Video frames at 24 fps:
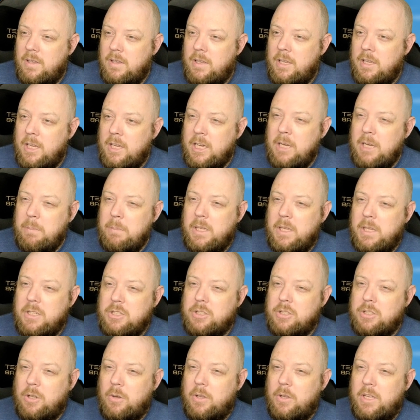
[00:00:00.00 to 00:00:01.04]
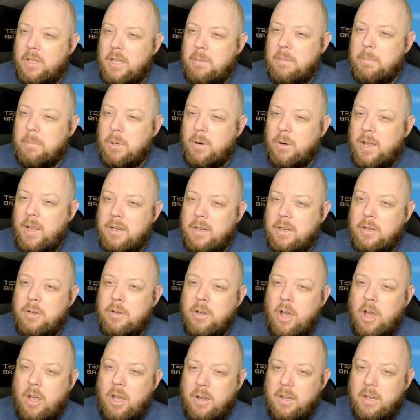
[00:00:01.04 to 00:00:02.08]
He blinked slowly and Miranda
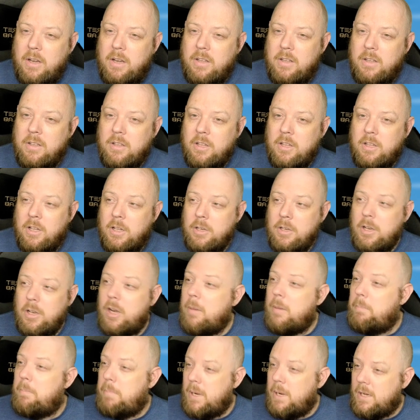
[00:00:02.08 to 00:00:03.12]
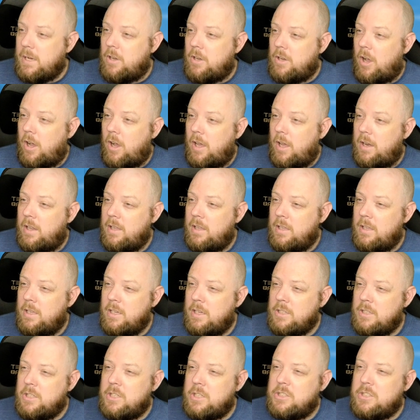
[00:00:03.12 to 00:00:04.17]
nodded. Not a big nod,
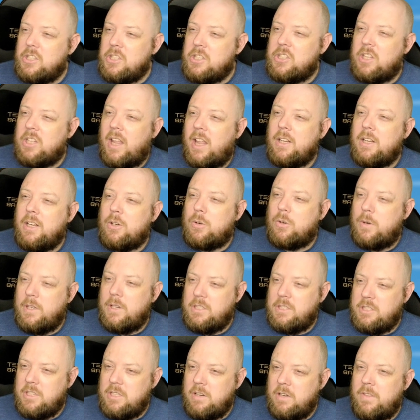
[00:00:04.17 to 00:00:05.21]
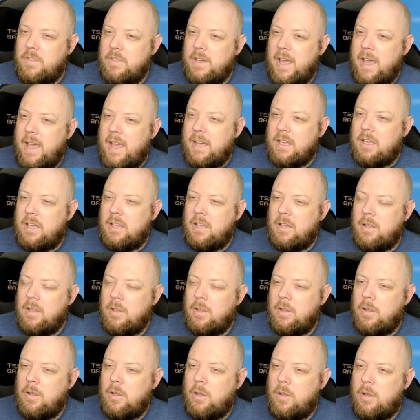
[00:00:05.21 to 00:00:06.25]
just a slight creasing of the neck.
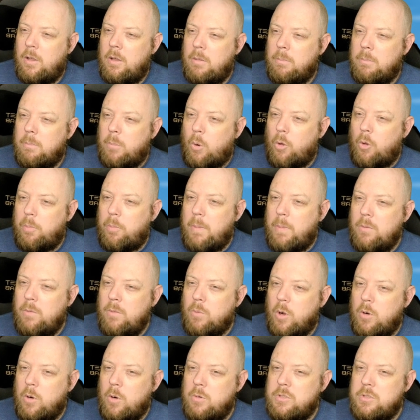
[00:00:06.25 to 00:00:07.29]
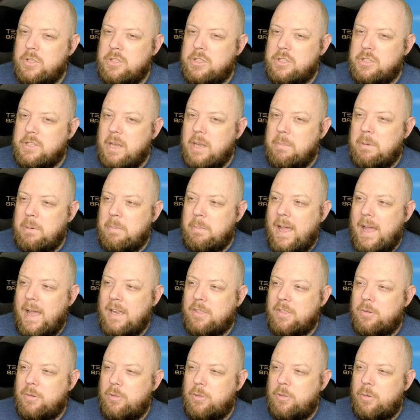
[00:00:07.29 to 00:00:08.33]
Both men rose and stepped back
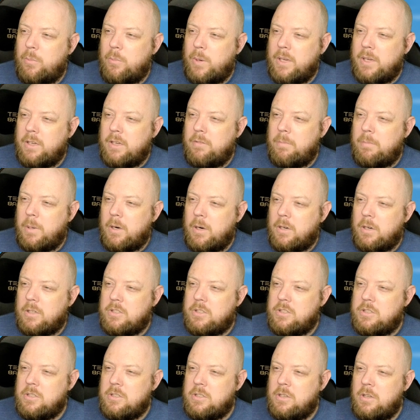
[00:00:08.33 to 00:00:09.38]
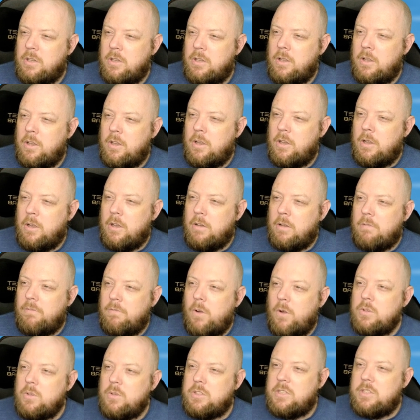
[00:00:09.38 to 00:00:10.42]
through the ring of mercs.
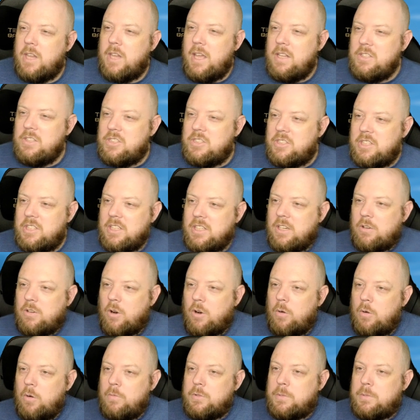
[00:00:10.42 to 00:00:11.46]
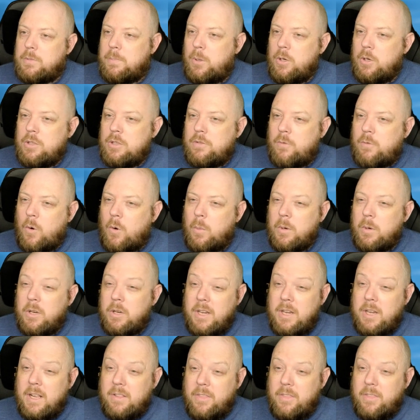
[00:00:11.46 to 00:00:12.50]
Vost and Seagroves pushed forward to
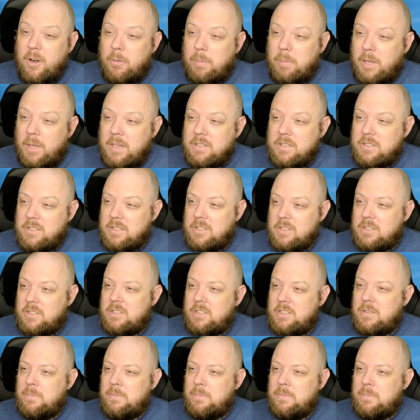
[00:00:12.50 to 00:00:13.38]
take their places.